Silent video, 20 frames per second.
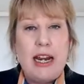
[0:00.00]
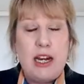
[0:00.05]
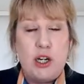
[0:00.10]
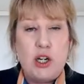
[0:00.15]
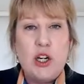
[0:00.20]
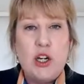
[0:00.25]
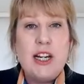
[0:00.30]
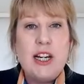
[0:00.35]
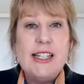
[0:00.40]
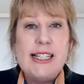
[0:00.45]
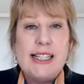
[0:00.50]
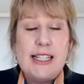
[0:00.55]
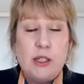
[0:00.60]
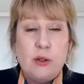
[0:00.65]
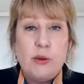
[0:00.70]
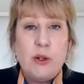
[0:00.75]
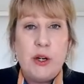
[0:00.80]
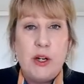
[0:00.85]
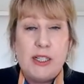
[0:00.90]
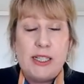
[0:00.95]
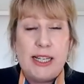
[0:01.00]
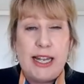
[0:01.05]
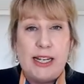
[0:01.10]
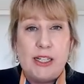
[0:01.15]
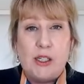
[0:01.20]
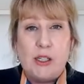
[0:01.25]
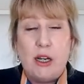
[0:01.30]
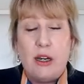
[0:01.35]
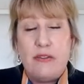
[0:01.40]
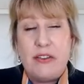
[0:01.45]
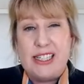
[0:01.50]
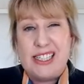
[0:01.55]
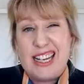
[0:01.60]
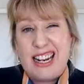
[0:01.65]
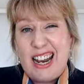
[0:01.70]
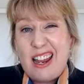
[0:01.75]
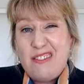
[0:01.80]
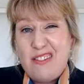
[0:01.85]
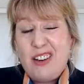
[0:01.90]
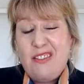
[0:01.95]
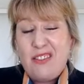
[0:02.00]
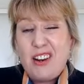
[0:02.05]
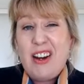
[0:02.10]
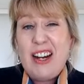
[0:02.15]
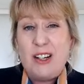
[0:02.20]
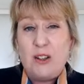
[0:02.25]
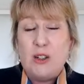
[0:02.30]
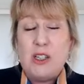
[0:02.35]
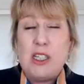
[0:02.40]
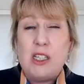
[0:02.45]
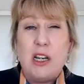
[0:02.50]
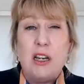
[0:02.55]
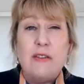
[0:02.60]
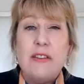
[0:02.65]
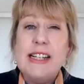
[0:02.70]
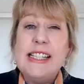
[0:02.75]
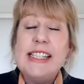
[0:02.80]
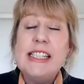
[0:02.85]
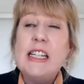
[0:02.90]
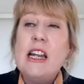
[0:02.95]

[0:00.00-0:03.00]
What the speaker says: You can still use their service, and they're very good service.